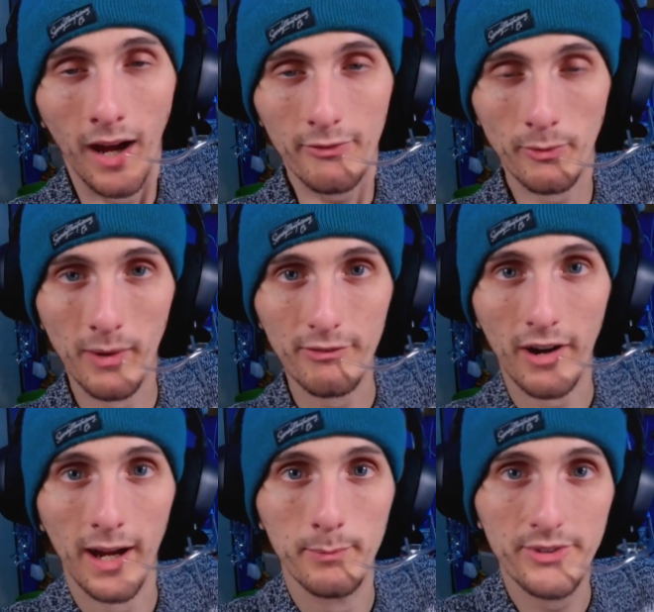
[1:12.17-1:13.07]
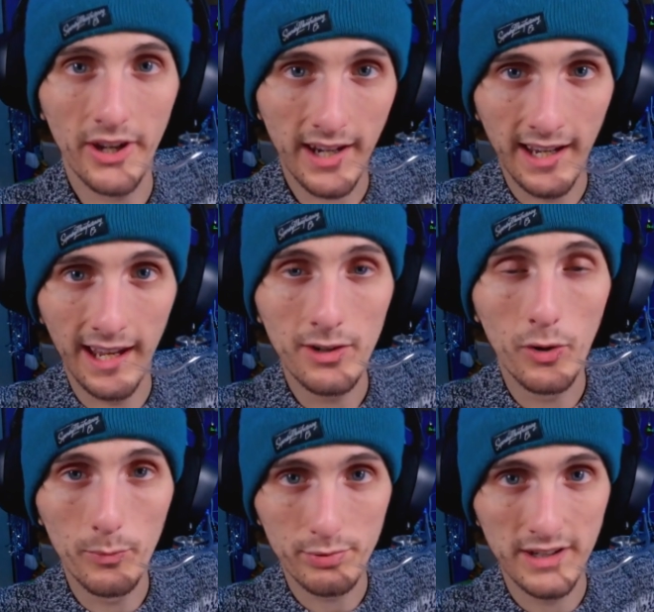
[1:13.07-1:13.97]
from whether I'm sucking in
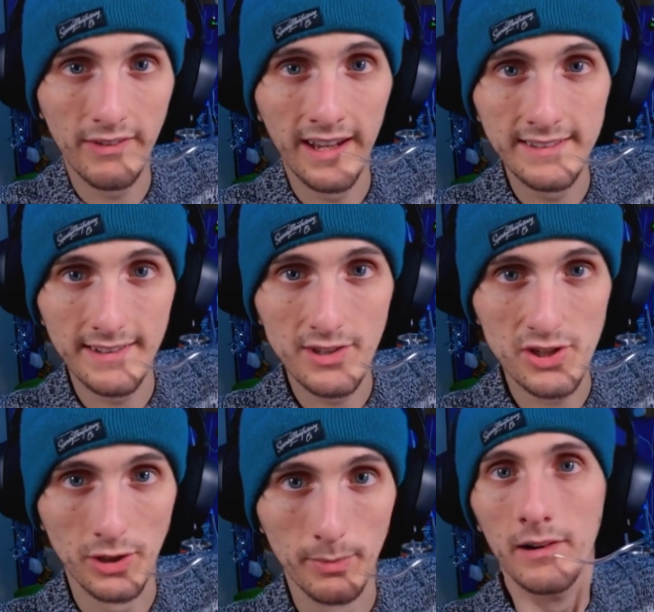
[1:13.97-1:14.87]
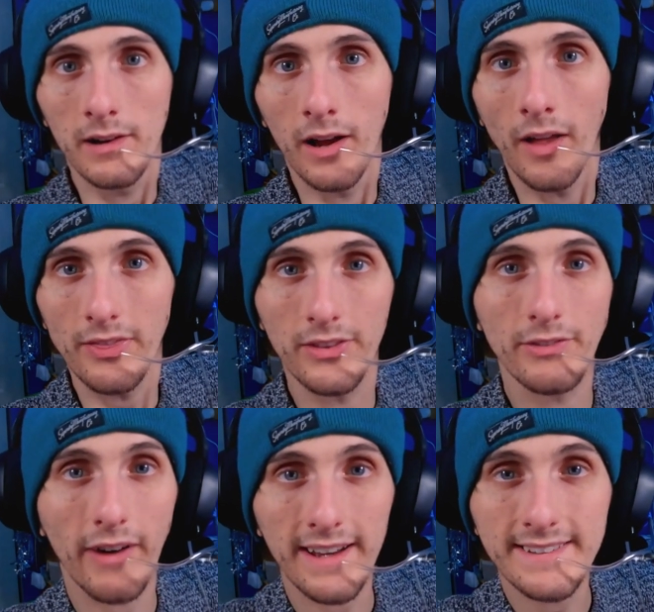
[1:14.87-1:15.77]
or breathing into the tube. The
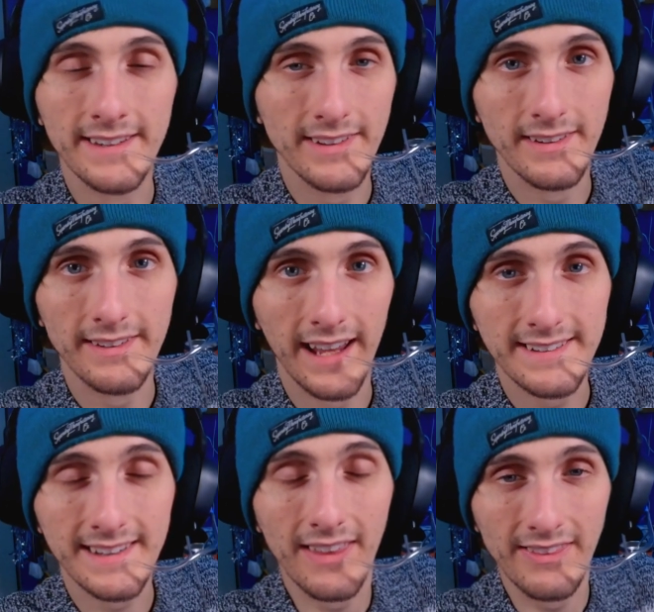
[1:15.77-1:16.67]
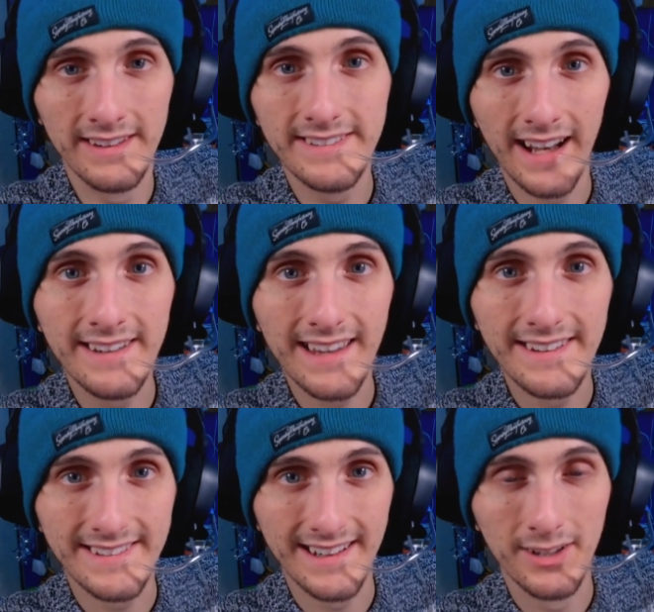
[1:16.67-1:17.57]
device under the desk then sends that
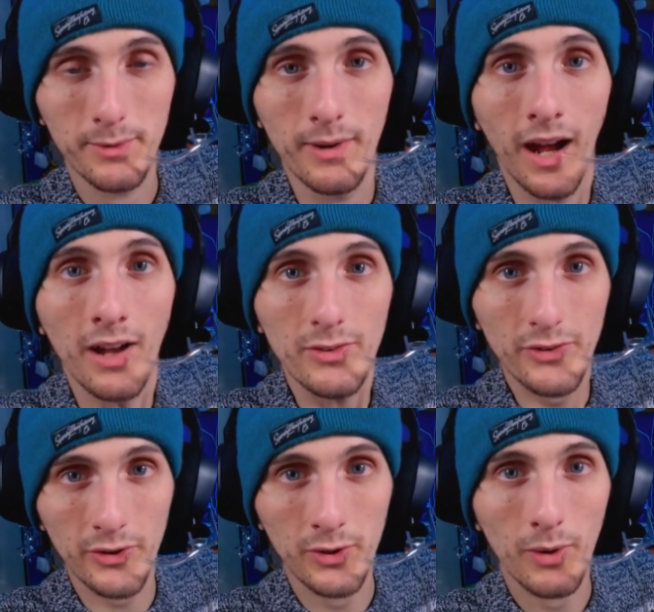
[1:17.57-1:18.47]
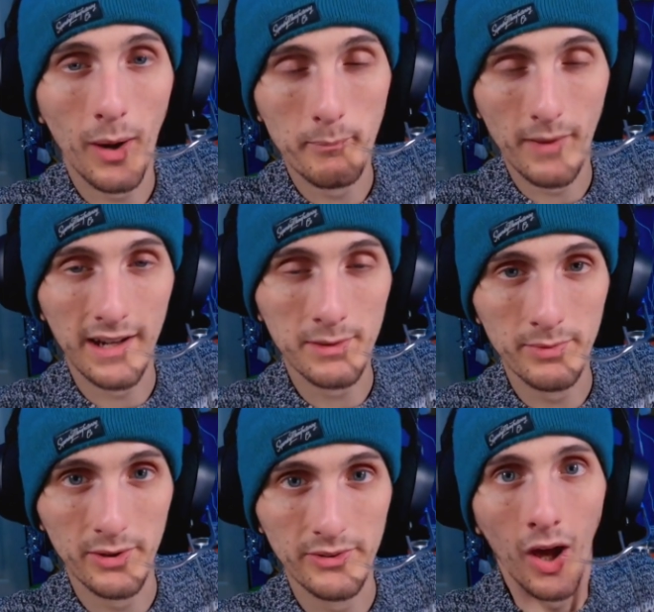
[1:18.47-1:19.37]
signal to my
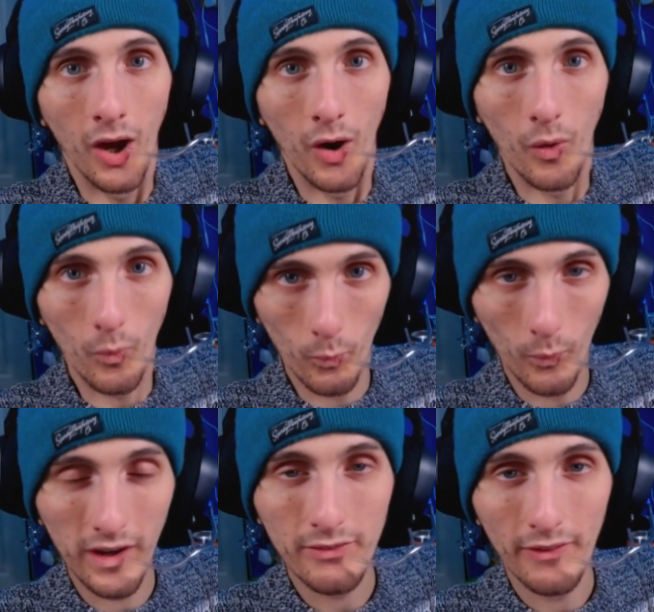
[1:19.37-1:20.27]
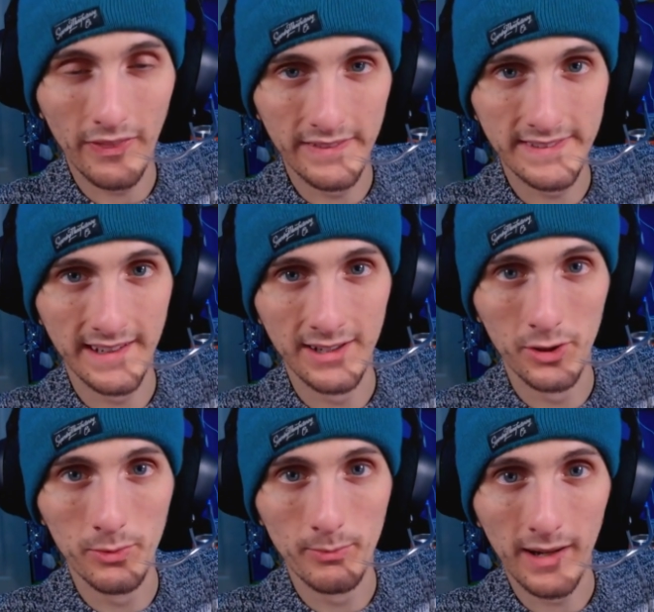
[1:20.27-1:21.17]
computer. With this
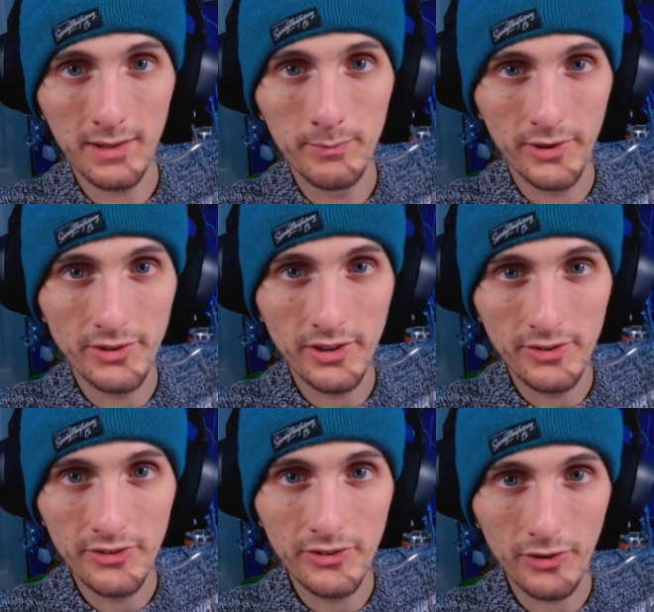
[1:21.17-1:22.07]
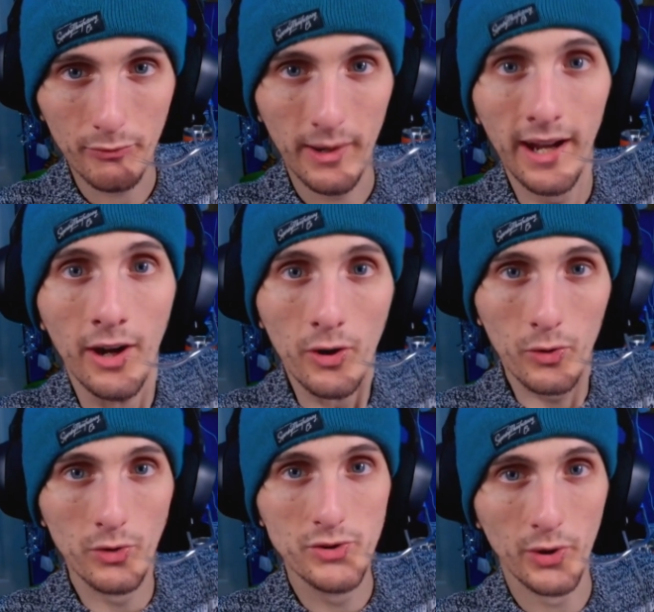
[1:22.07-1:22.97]
signal, my computer uses a software
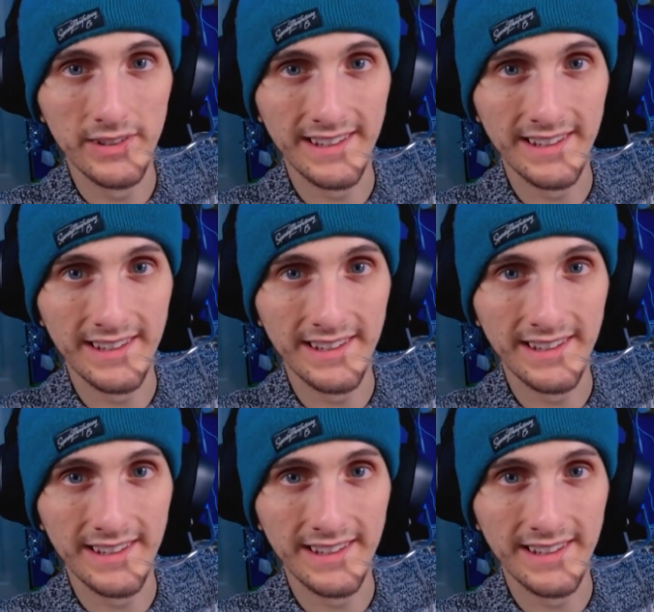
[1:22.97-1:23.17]
called Joy to